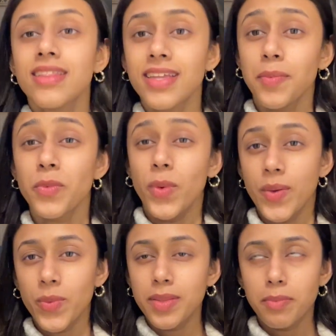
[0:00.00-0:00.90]
Then I'm
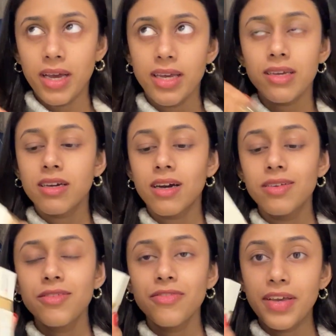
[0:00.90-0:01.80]
going with my
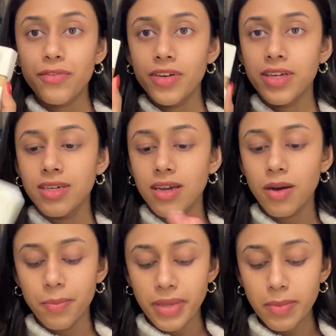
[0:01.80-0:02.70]
current favorite
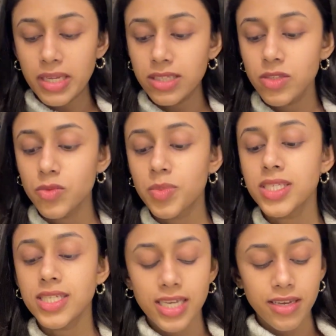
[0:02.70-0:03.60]
Maybelline
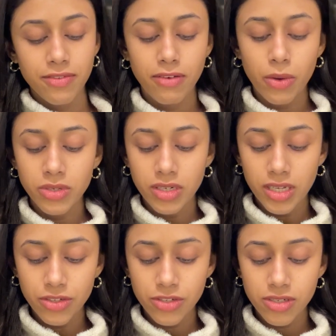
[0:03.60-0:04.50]
Superstay
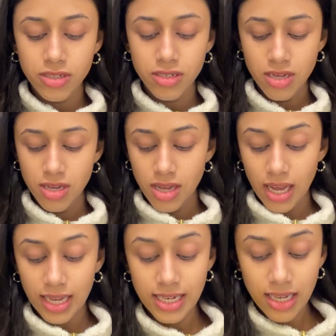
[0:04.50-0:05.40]
foundation.
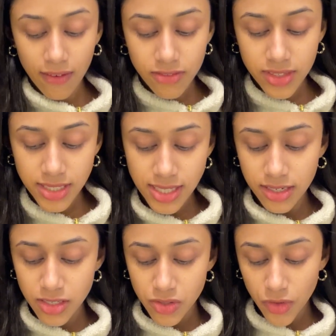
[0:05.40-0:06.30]
I love this. It
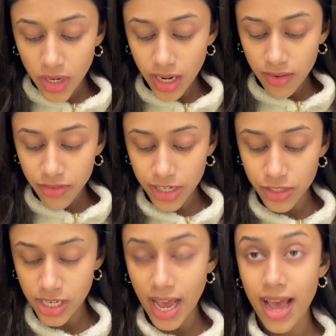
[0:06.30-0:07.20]
is full
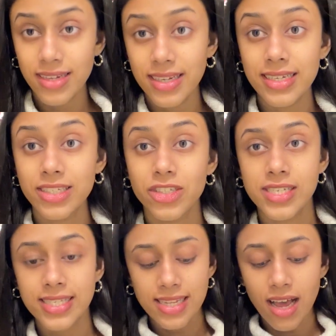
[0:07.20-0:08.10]
coverage and it
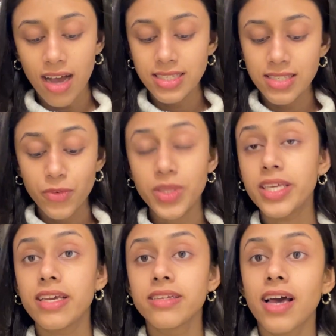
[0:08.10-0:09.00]
just lasts for
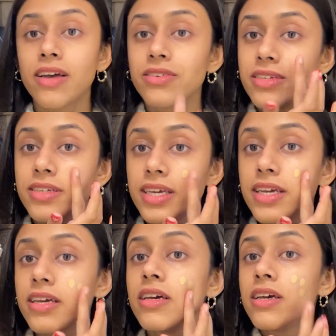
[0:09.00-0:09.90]
the entire
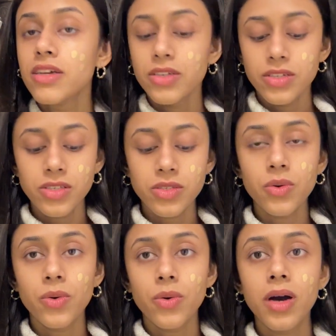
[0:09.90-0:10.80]
day.
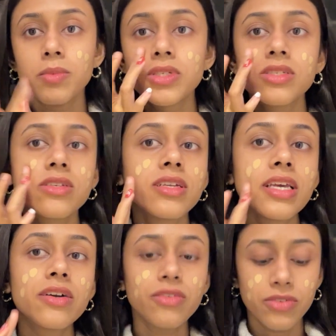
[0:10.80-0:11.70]
So I'm just gonna
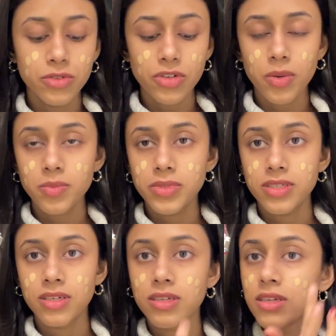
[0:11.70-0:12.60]
take a few
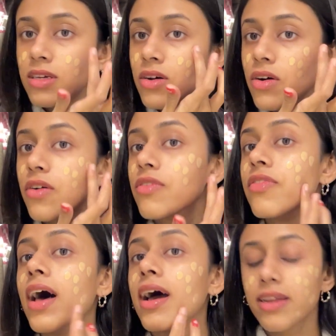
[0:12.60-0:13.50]
drops of
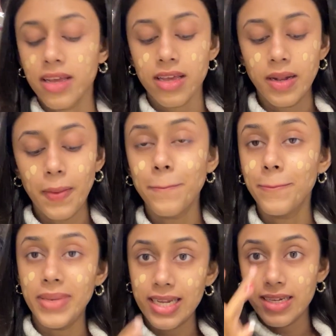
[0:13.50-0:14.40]
that and
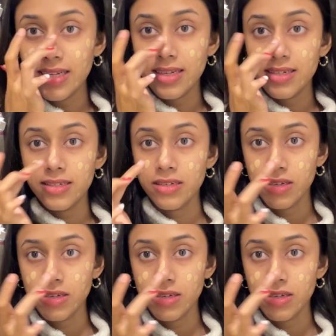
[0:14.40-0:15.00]
blend it.